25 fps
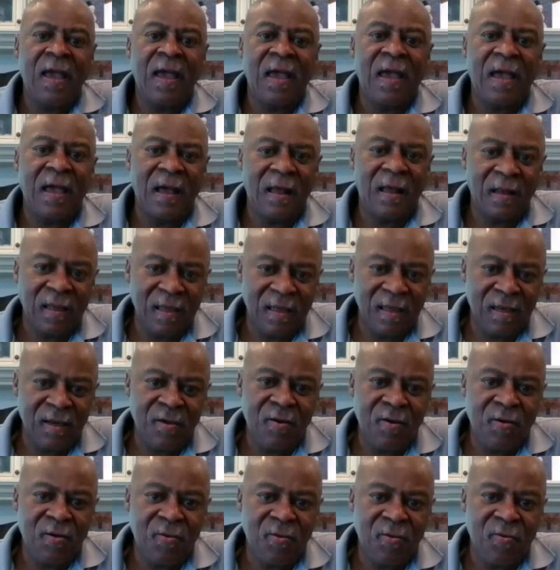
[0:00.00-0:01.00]
Helen
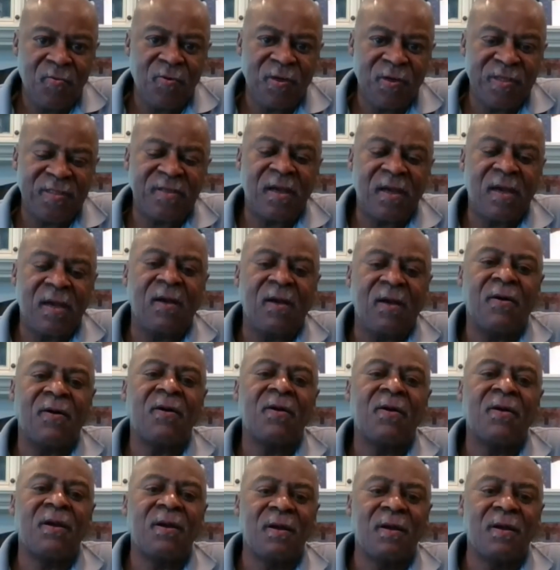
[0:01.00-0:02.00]
was a
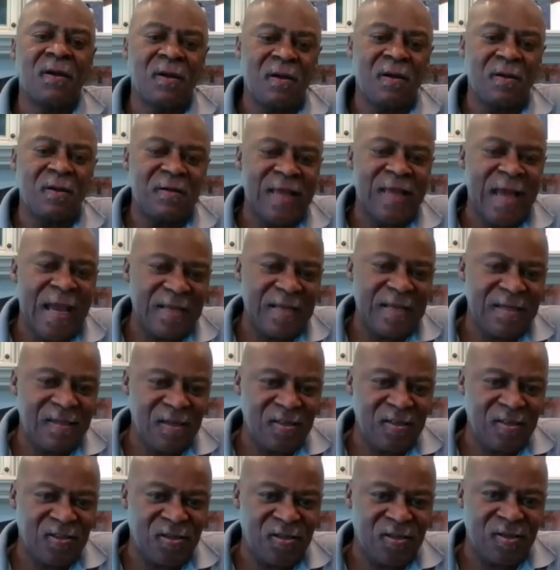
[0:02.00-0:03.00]

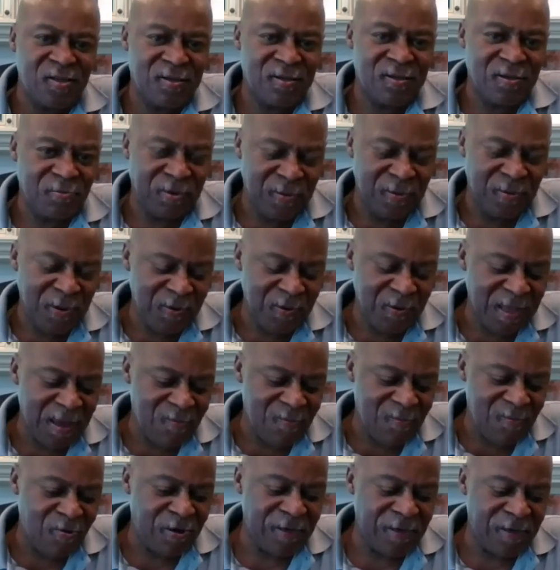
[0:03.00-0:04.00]
dietitian. Remember
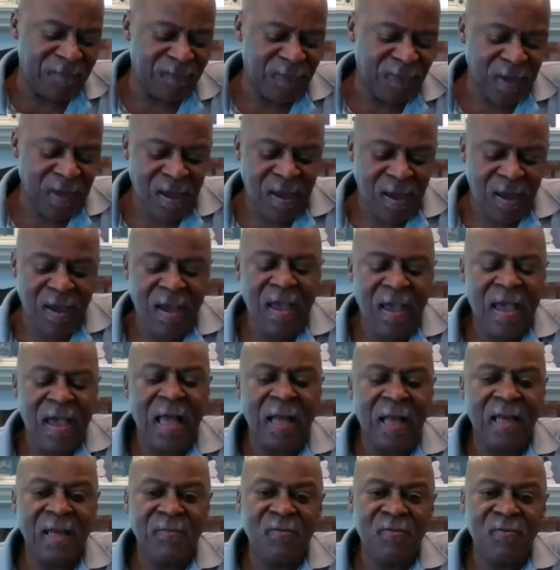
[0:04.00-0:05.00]
that point.
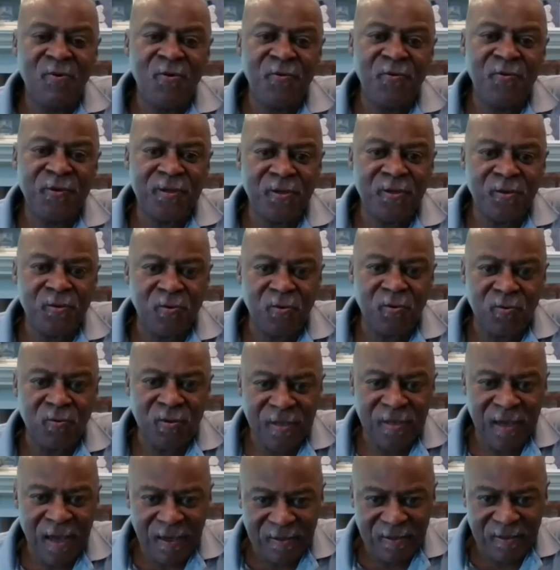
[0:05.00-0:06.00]
Helen moved to
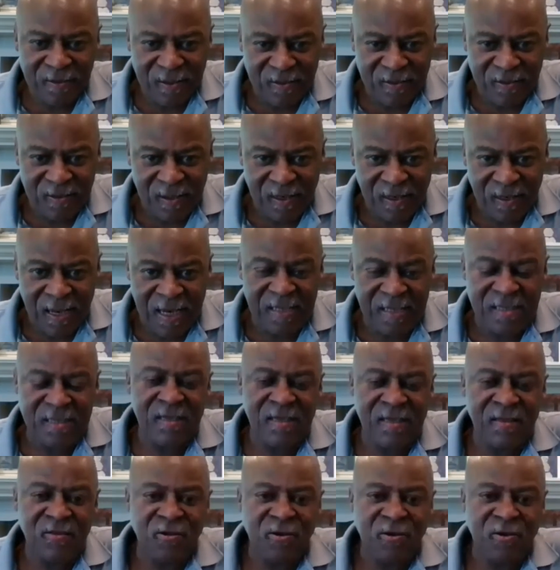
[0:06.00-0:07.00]
Texas in
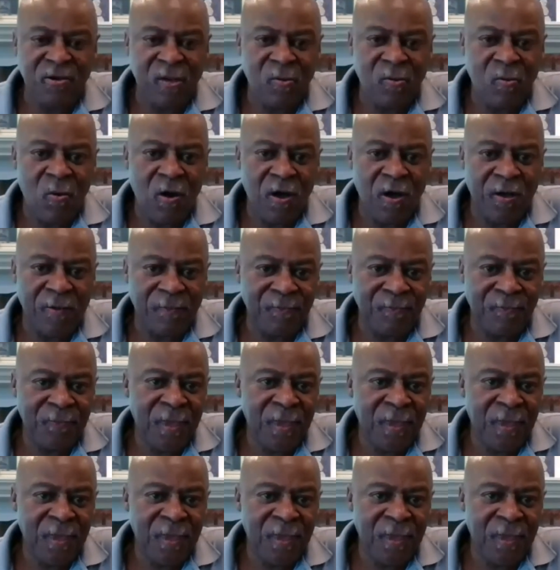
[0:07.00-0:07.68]
1931.